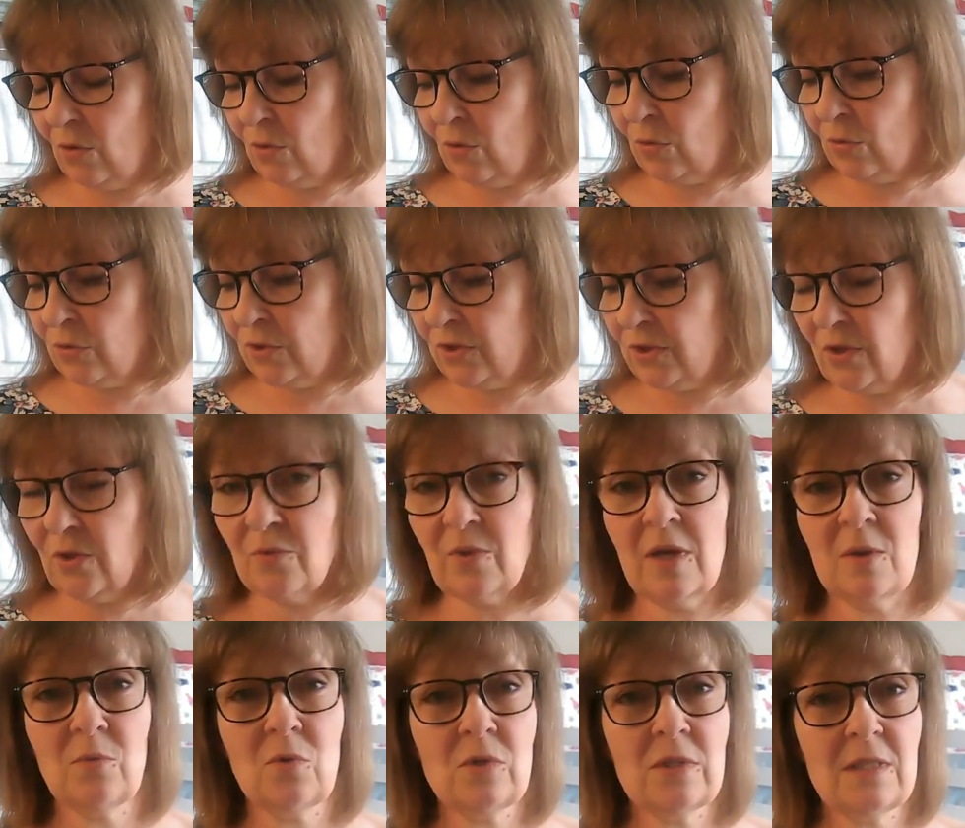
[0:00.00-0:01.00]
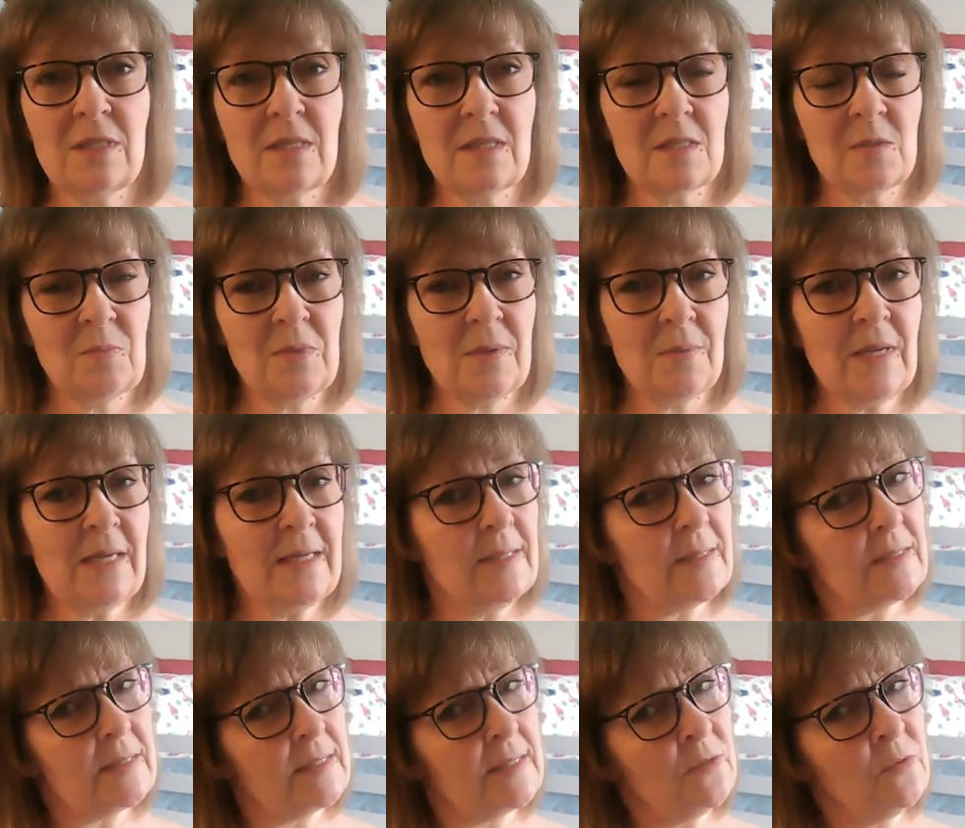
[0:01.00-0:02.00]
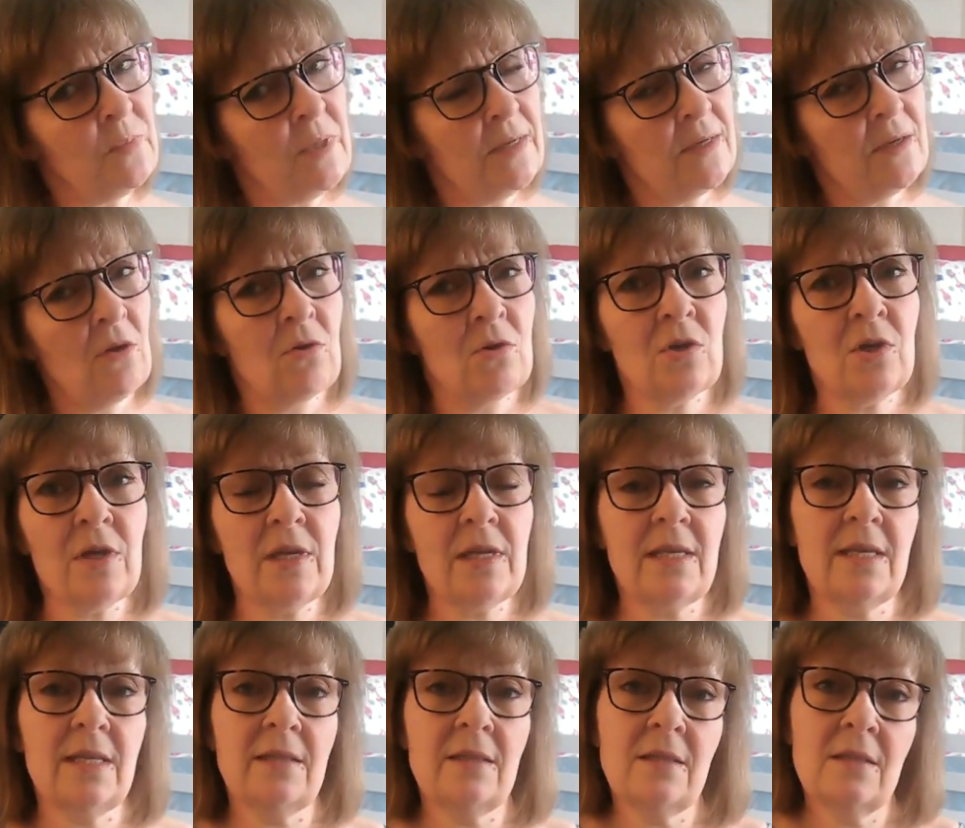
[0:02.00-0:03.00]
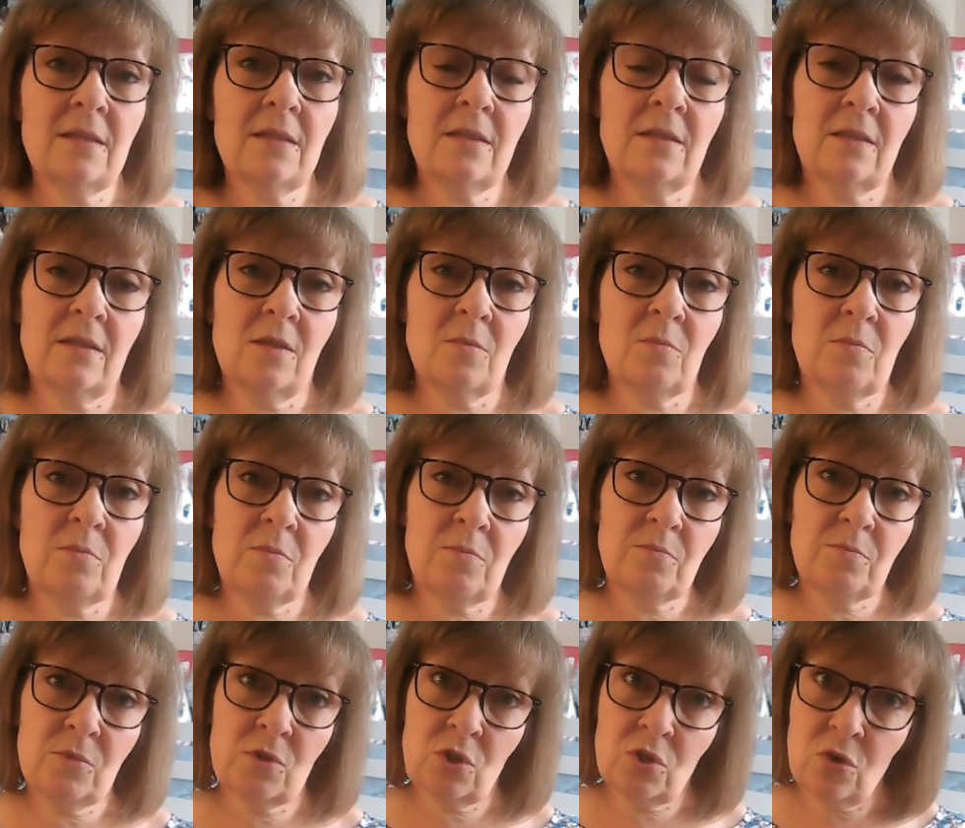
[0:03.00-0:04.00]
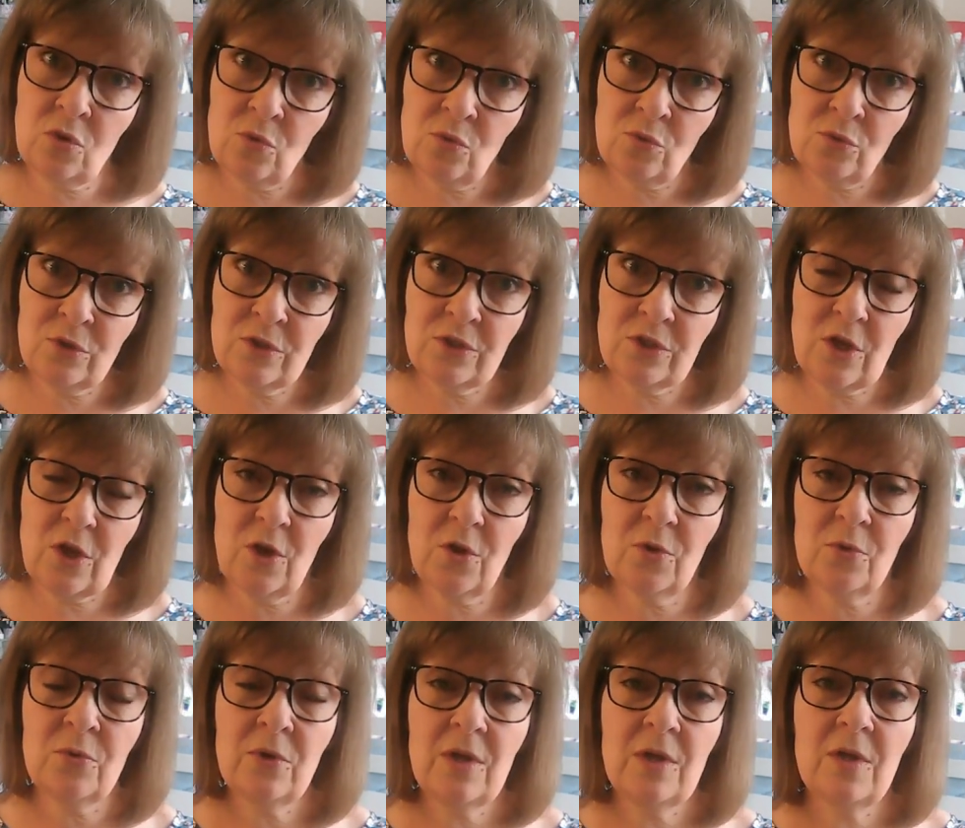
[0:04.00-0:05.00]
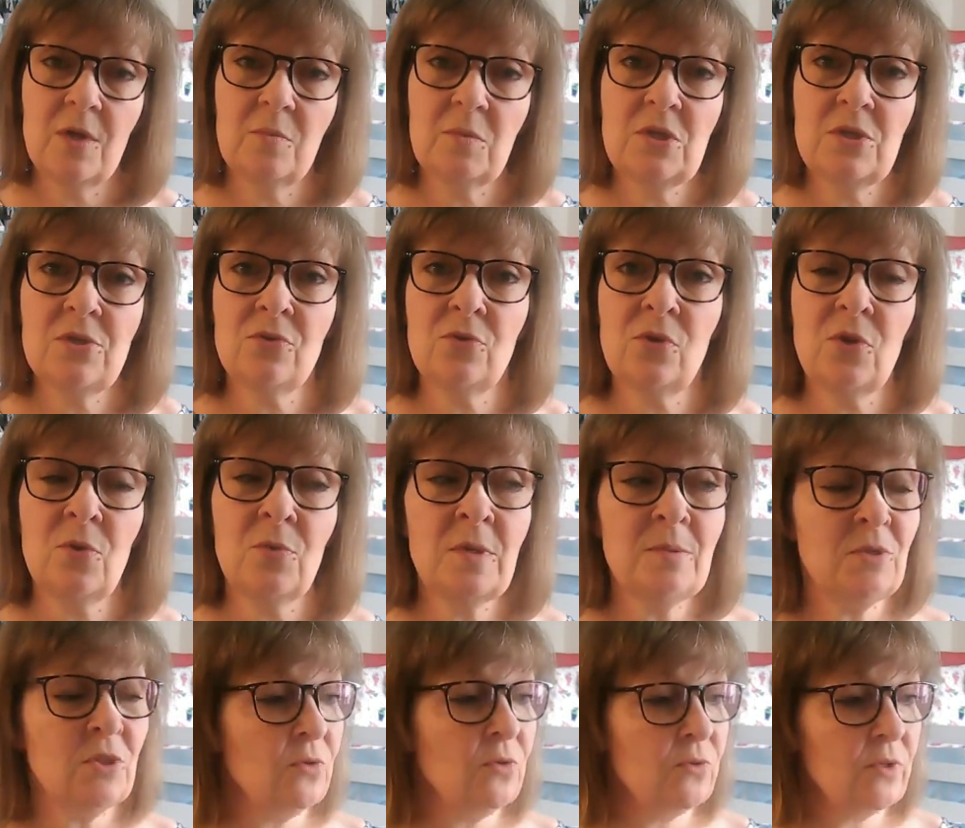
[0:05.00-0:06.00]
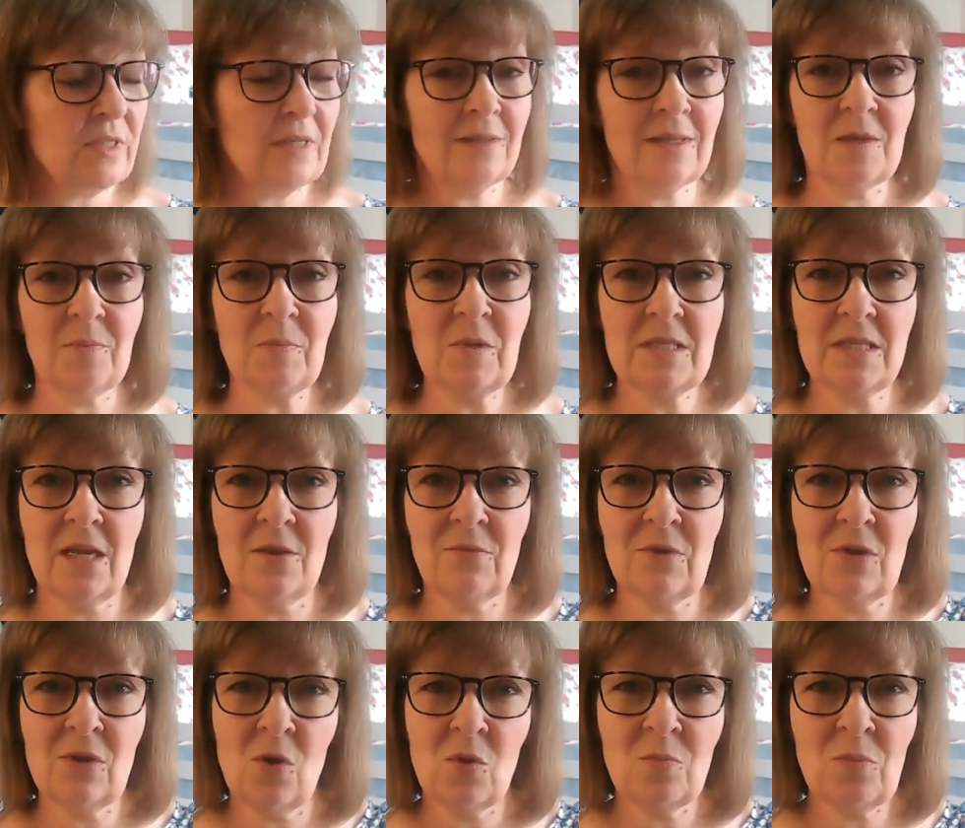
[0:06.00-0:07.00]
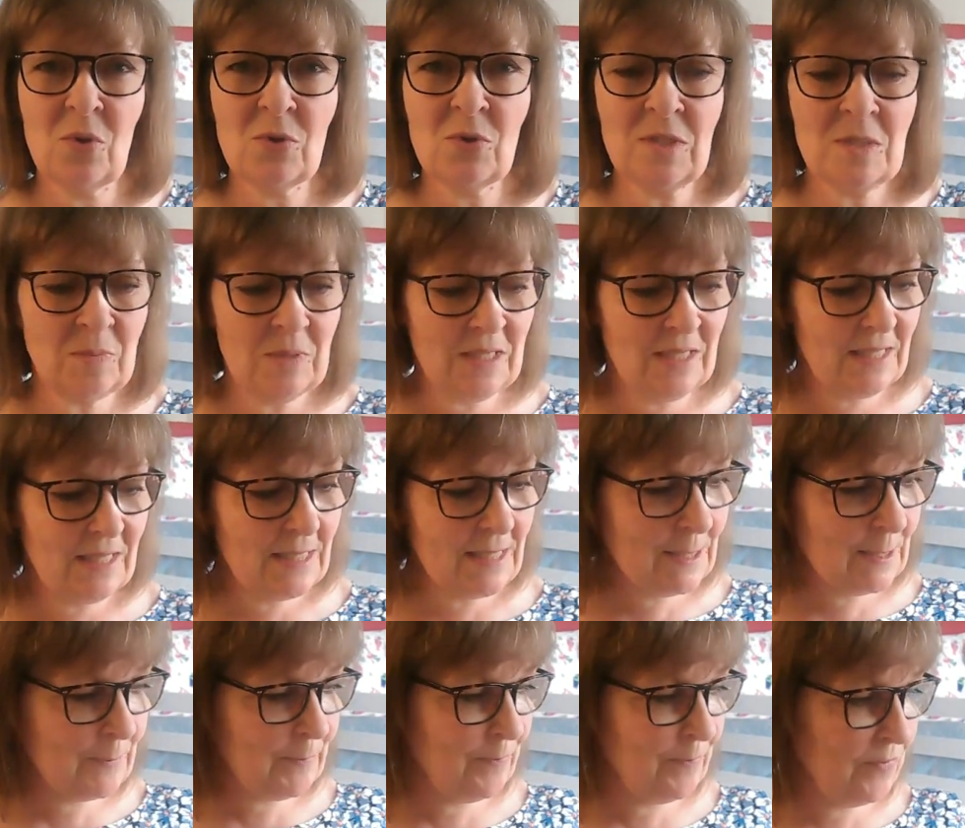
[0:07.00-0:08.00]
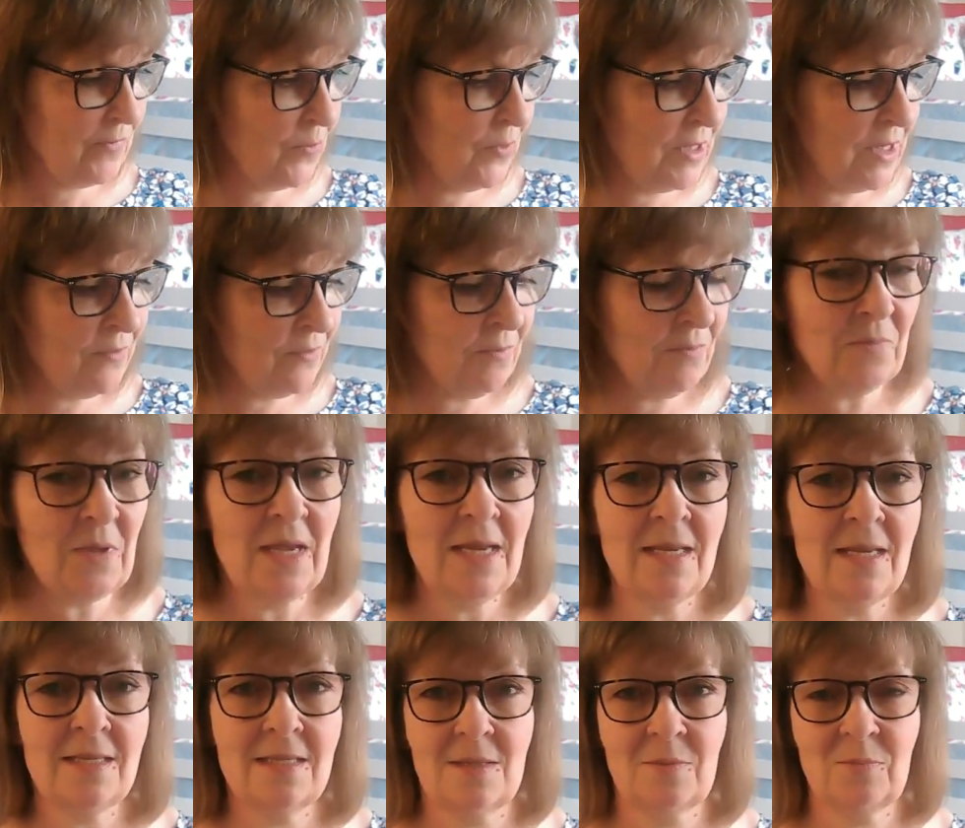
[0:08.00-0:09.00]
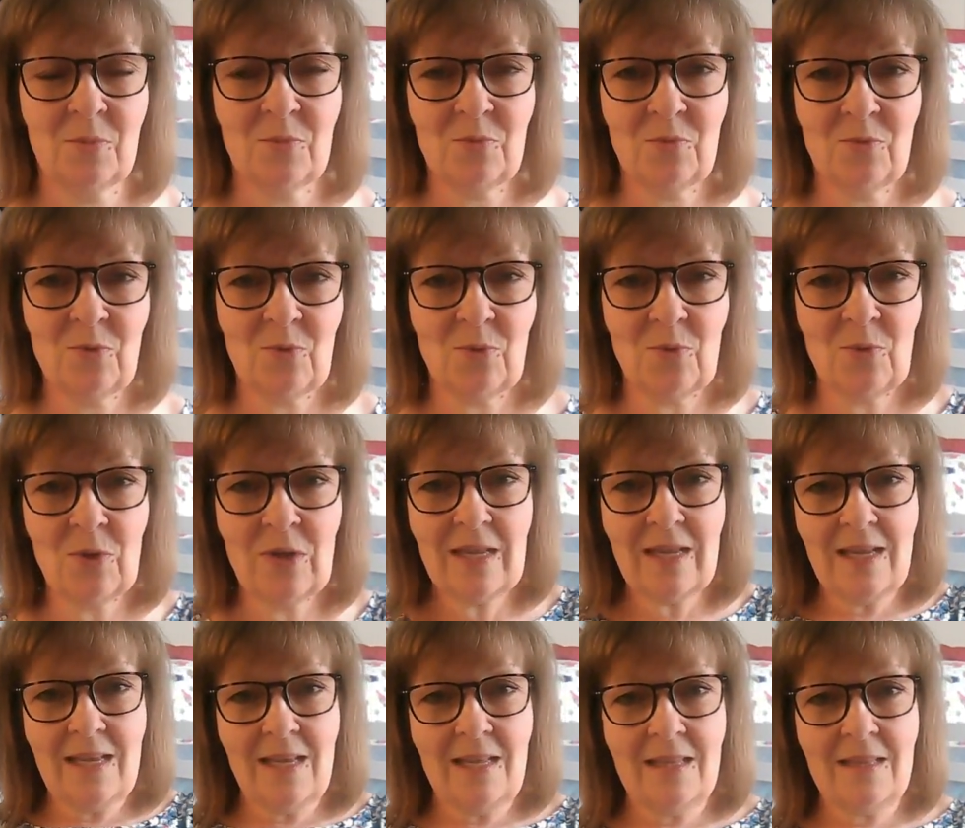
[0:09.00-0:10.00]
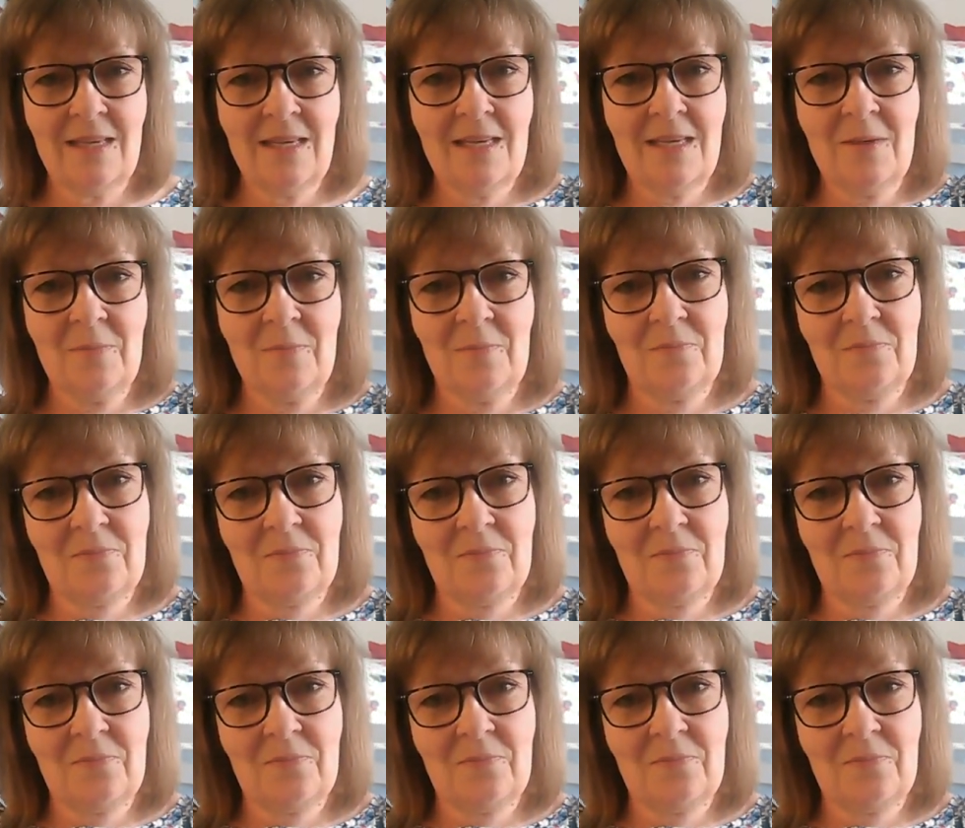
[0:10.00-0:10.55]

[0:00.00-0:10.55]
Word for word: also I wanted it to be a little bit longer in the torso because although I'm short I think I must have a long body because when I've made it before the